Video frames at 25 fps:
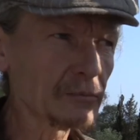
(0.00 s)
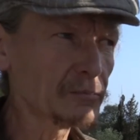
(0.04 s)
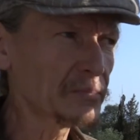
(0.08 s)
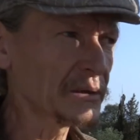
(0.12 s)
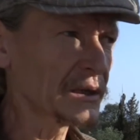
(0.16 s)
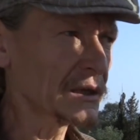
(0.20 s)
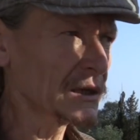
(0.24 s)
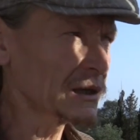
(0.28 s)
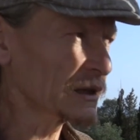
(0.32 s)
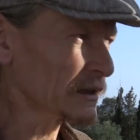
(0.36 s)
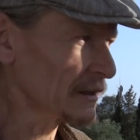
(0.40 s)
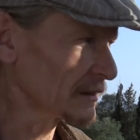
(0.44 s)

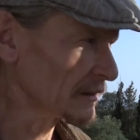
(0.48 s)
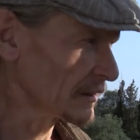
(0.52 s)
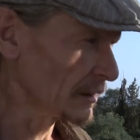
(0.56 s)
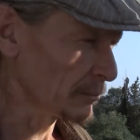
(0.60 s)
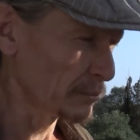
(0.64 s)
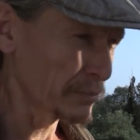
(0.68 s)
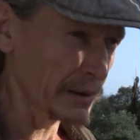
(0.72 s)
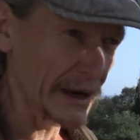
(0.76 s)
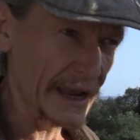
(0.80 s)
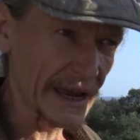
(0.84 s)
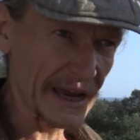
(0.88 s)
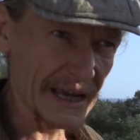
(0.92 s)
being, the
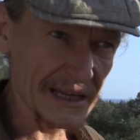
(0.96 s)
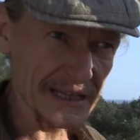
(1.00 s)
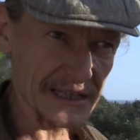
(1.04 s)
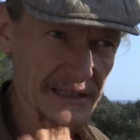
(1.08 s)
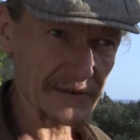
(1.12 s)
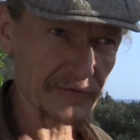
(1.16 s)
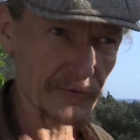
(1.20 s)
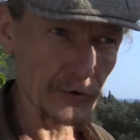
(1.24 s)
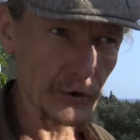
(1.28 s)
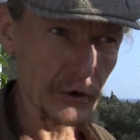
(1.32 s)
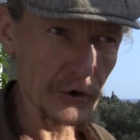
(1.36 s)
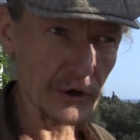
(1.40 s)

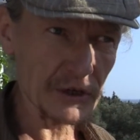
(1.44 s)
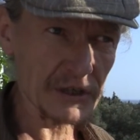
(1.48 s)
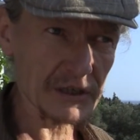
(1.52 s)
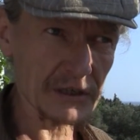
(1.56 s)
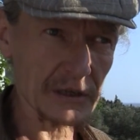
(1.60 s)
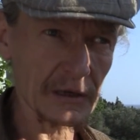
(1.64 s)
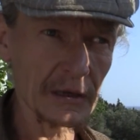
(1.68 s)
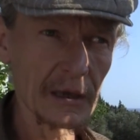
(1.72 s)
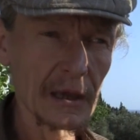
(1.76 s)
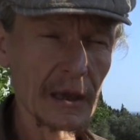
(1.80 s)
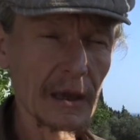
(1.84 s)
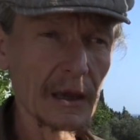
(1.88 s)
plants
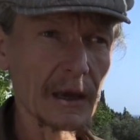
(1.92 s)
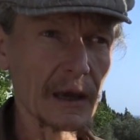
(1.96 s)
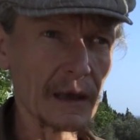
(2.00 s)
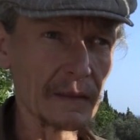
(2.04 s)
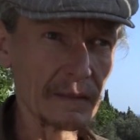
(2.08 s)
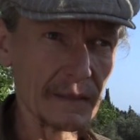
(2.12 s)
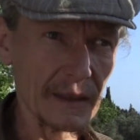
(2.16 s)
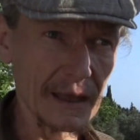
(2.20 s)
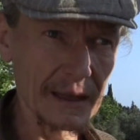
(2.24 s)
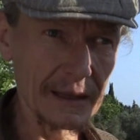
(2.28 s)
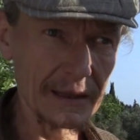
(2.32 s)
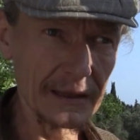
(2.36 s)
first
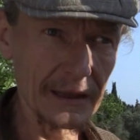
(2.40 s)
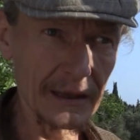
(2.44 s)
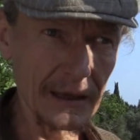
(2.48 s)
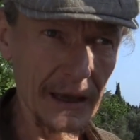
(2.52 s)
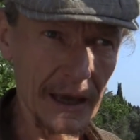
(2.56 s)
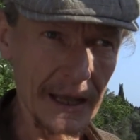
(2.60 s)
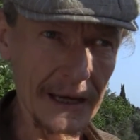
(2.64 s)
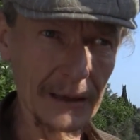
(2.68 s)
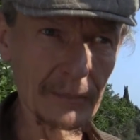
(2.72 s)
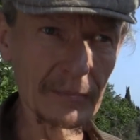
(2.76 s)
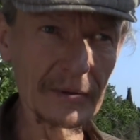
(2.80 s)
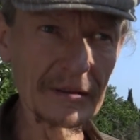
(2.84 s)
and then the
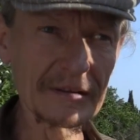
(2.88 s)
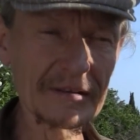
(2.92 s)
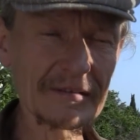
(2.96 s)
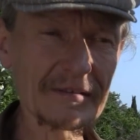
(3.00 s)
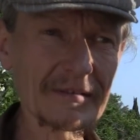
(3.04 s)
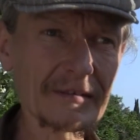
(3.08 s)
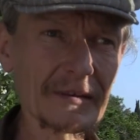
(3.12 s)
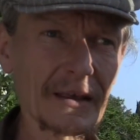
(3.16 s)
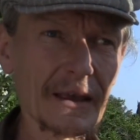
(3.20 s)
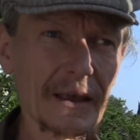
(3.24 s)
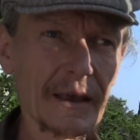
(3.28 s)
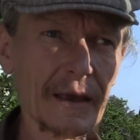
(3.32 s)

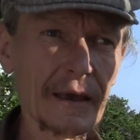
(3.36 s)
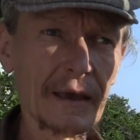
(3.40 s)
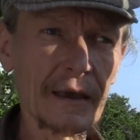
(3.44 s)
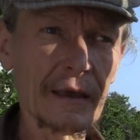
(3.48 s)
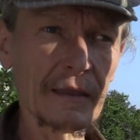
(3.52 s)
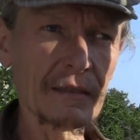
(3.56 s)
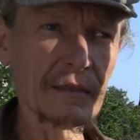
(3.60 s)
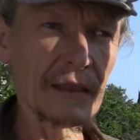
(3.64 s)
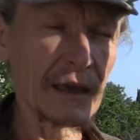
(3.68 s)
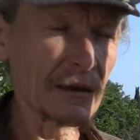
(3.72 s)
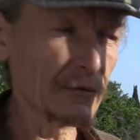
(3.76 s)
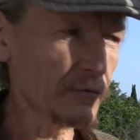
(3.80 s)
animals,
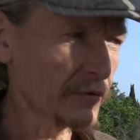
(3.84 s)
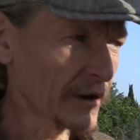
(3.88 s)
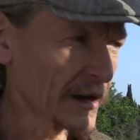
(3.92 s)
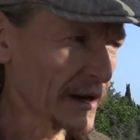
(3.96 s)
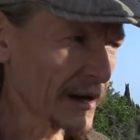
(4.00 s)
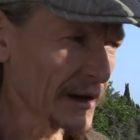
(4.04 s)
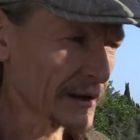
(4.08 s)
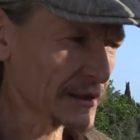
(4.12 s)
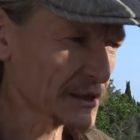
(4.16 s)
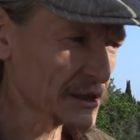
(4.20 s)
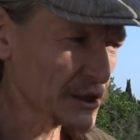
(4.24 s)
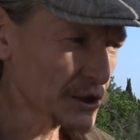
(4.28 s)
they
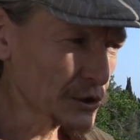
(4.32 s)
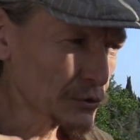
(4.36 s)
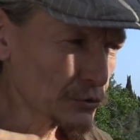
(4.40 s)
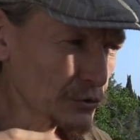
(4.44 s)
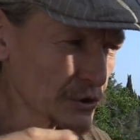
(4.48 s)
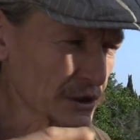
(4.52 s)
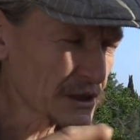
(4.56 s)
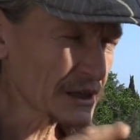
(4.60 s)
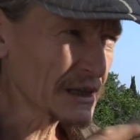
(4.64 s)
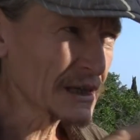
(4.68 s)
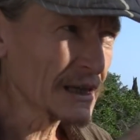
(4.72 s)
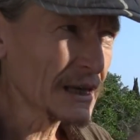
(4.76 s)
were
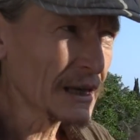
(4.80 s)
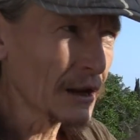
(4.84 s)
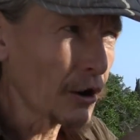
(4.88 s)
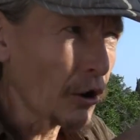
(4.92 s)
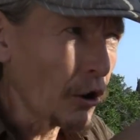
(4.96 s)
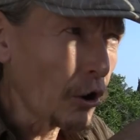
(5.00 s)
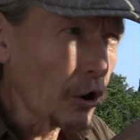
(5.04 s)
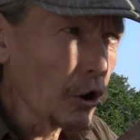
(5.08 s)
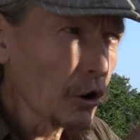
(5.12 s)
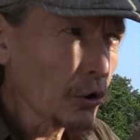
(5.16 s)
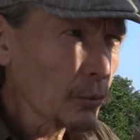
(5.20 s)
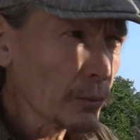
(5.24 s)
tuned in
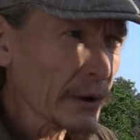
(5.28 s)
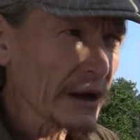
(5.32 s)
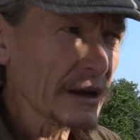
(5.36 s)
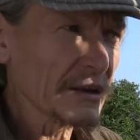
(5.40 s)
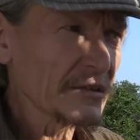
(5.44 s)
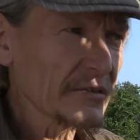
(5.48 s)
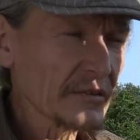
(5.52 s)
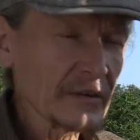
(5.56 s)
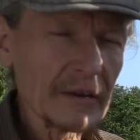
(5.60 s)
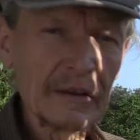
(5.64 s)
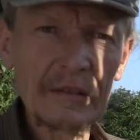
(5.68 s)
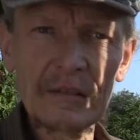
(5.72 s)

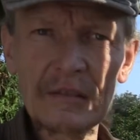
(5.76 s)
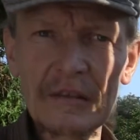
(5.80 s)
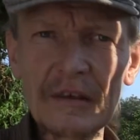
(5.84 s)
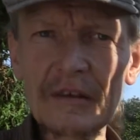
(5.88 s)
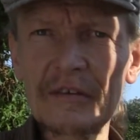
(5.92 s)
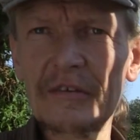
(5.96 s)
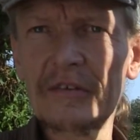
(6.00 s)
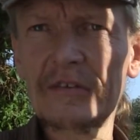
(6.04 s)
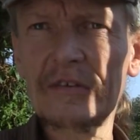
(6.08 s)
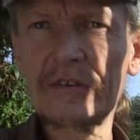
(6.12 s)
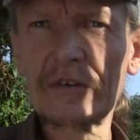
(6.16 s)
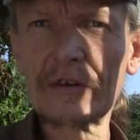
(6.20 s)
always in
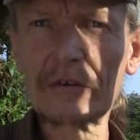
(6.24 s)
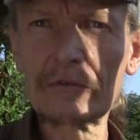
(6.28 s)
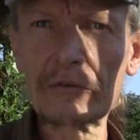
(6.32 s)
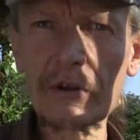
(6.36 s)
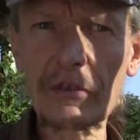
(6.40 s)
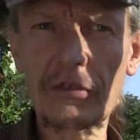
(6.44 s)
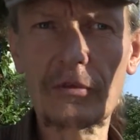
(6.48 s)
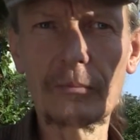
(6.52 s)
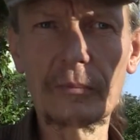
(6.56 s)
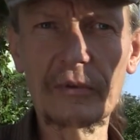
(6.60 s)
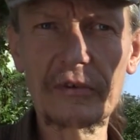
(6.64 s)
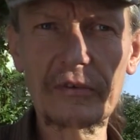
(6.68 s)
this
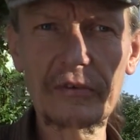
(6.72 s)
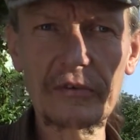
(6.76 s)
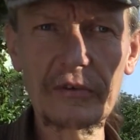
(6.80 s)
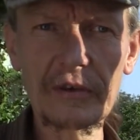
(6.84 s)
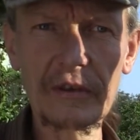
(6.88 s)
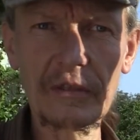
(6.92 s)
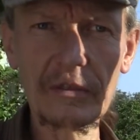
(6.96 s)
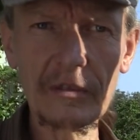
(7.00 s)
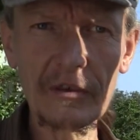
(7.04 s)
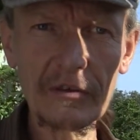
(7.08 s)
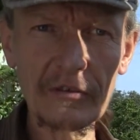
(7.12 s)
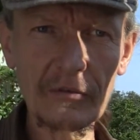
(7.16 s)
rhythms,
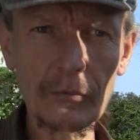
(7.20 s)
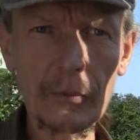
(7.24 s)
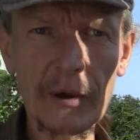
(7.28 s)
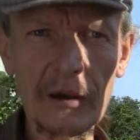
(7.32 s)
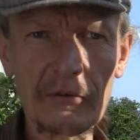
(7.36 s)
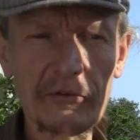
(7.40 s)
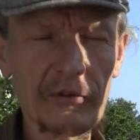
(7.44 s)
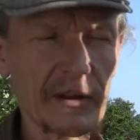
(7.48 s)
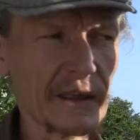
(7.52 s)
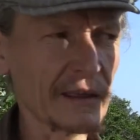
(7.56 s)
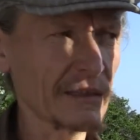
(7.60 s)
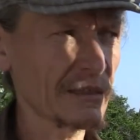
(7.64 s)
in this
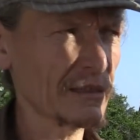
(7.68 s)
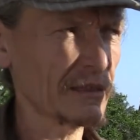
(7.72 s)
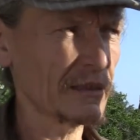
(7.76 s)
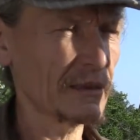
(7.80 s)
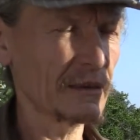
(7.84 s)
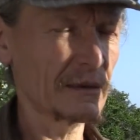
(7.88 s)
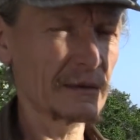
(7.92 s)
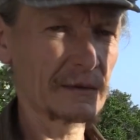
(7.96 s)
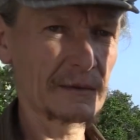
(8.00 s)
wavelength.